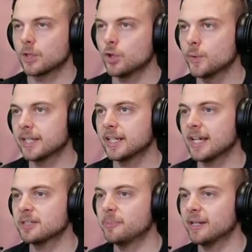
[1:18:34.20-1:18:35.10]
Ooh, we get a
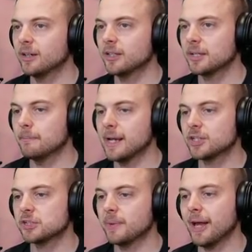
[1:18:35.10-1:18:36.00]
nice bat. Oh, look, it
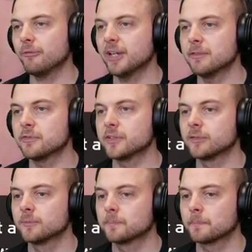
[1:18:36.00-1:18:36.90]
matches my outfit and everything.
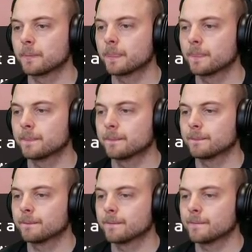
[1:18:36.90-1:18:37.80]

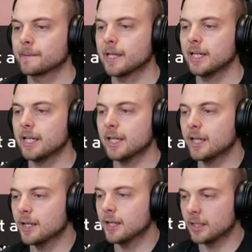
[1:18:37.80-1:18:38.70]

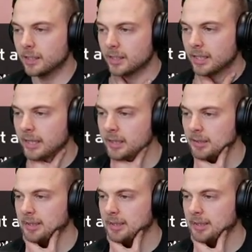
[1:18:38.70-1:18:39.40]
Uh, it